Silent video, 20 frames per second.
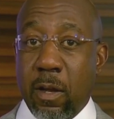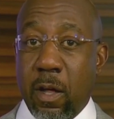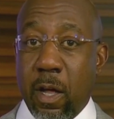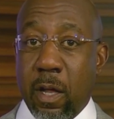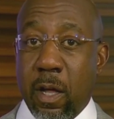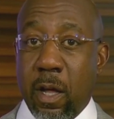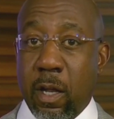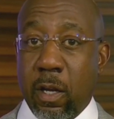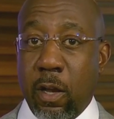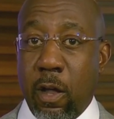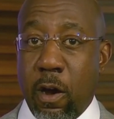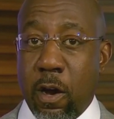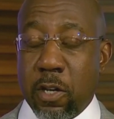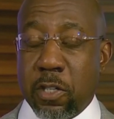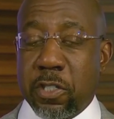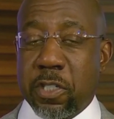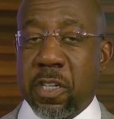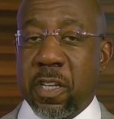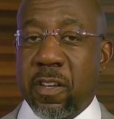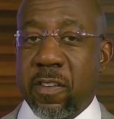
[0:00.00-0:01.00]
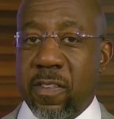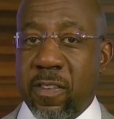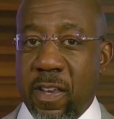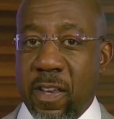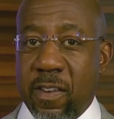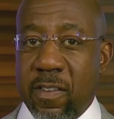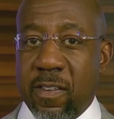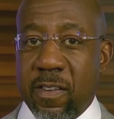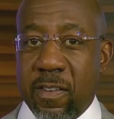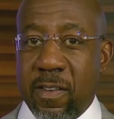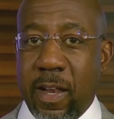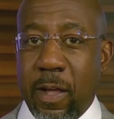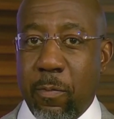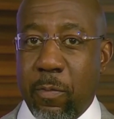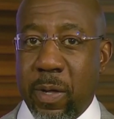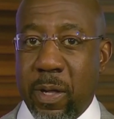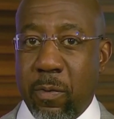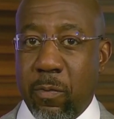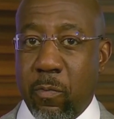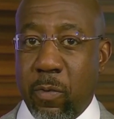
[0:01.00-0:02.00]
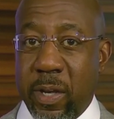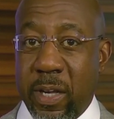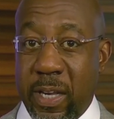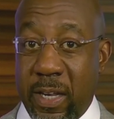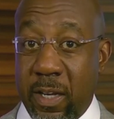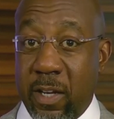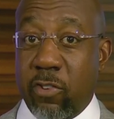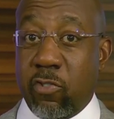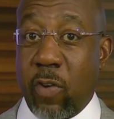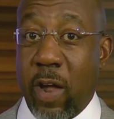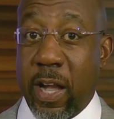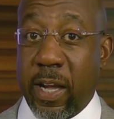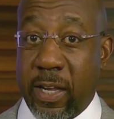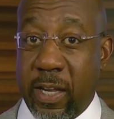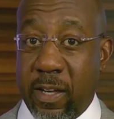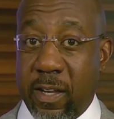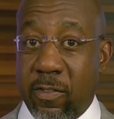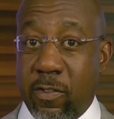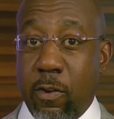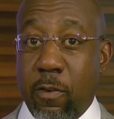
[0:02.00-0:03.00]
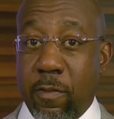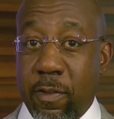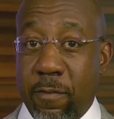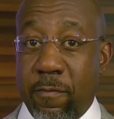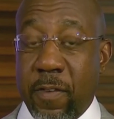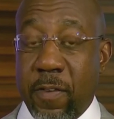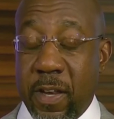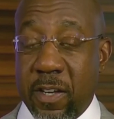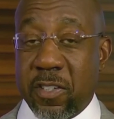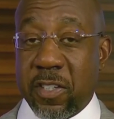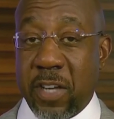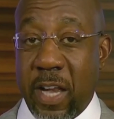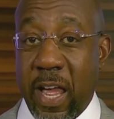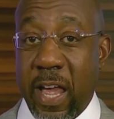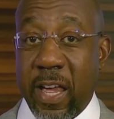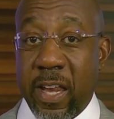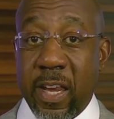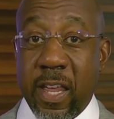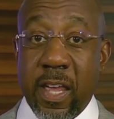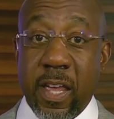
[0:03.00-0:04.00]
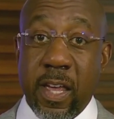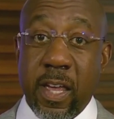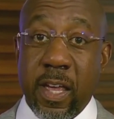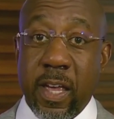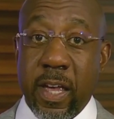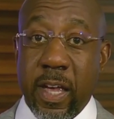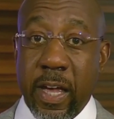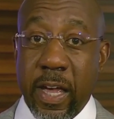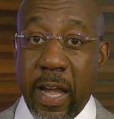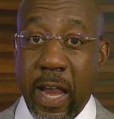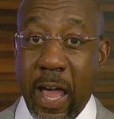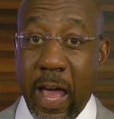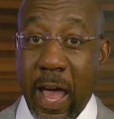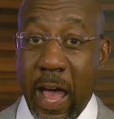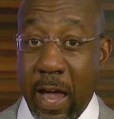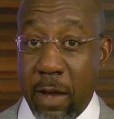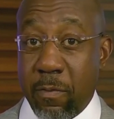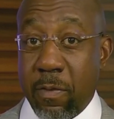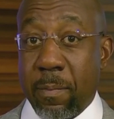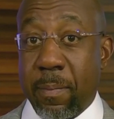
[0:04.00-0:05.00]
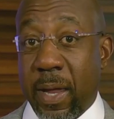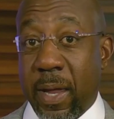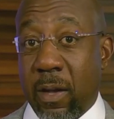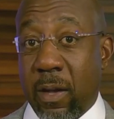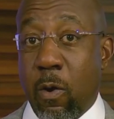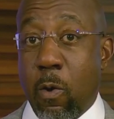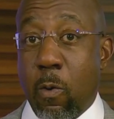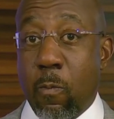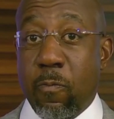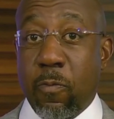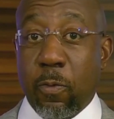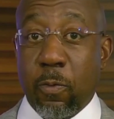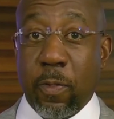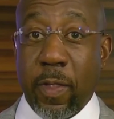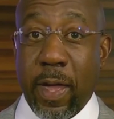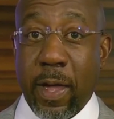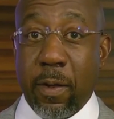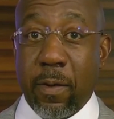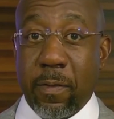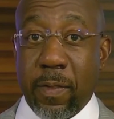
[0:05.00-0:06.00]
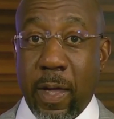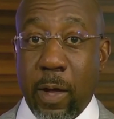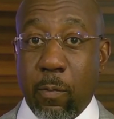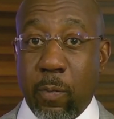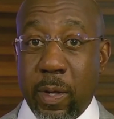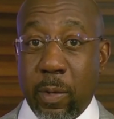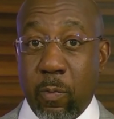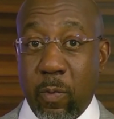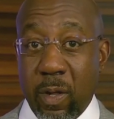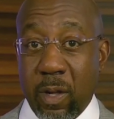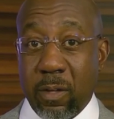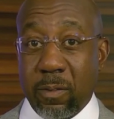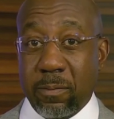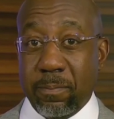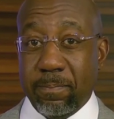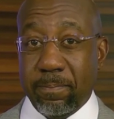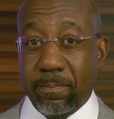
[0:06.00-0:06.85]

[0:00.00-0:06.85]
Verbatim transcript: a, a, large consensus that we we need to try to get this over the finish line, and I, I remain hopeful that that we will.